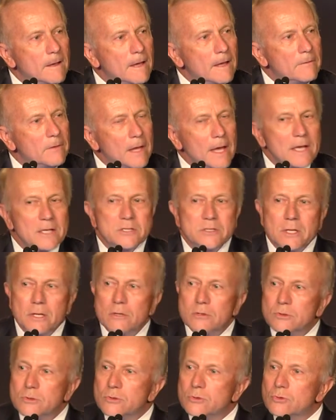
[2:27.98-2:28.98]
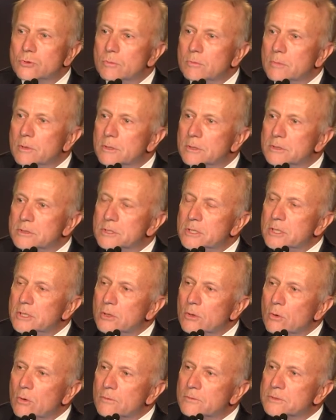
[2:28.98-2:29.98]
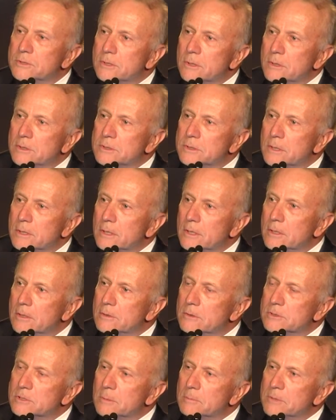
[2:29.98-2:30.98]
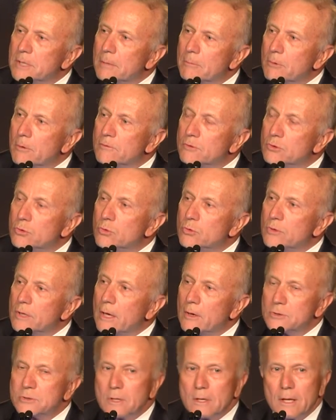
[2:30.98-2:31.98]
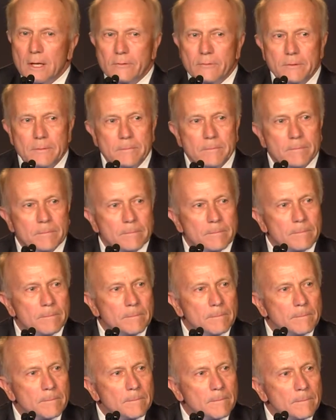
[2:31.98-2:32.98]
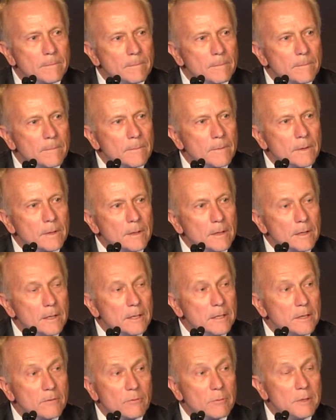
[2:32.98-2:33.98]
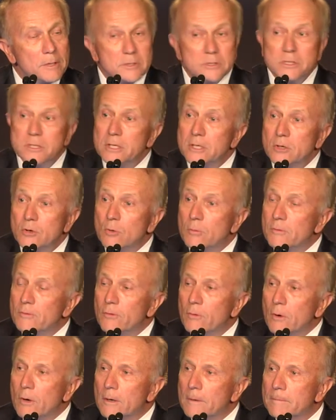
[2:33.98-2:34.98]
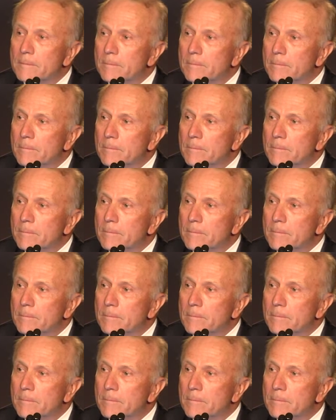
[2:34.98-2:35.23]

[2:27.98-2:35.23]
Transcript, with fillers: and they asked Dale to assume CEO of Cirrus in September of 2011. He'd never been a CEO before.